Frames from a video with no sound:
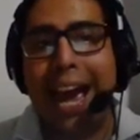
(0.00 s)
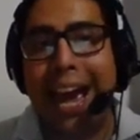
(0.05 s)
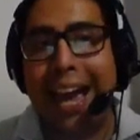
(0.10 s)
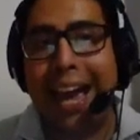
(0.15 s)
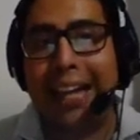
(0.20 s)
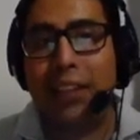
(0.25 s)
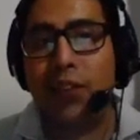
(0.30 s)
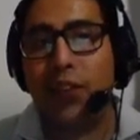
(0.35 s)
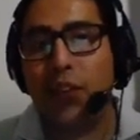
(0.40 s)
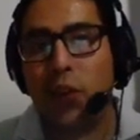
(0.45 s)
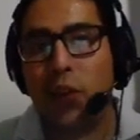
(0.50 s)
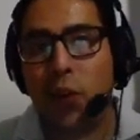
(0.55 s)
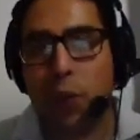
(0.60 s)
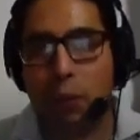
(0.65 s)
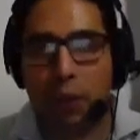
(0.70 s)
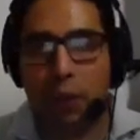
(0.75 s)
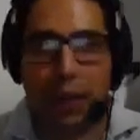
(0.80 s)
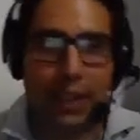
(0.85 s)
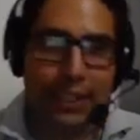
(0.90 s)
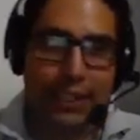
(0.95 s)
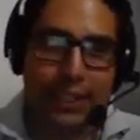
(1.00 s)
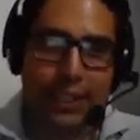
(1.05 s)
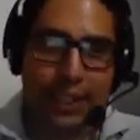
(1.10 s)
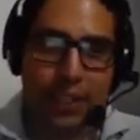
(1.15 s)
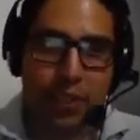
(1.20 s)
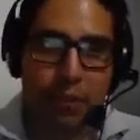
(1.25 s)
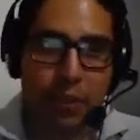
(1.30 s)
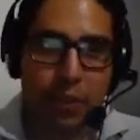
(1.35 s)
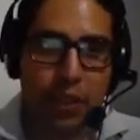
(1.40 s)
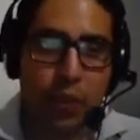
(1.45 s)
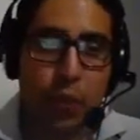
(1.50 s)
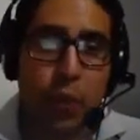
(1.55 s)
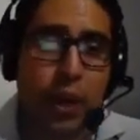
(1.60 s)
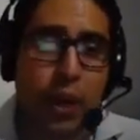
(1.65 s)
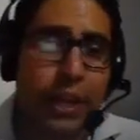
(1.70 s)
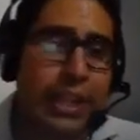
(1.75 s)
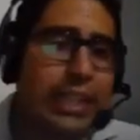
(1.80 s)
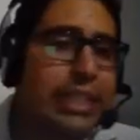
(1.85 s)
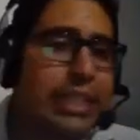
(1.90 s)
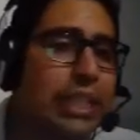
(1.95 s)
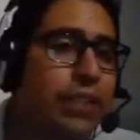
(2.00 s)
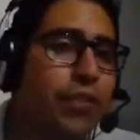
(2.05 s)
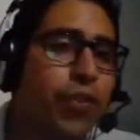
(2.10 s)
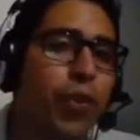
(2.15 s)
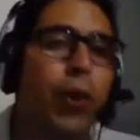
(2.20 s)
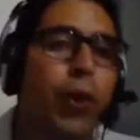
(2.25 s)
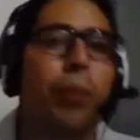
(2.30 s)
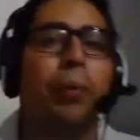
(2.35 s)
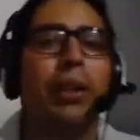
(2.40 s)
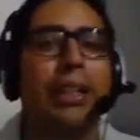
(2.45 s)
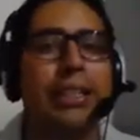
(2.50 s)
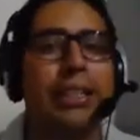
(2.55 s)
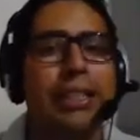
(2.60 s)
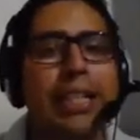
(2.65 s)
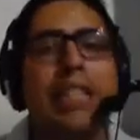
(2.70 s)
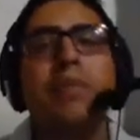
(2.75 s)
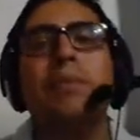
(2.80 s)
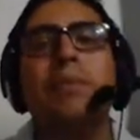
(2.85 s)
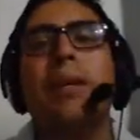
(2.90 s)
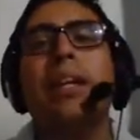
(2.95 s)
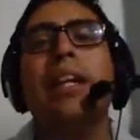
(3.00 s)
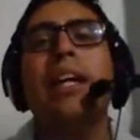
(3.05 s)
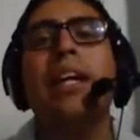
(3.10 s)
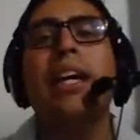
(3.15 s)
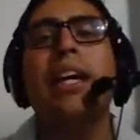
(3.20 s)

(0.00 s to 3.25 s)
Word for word: and formal assessment. What is informal assessment?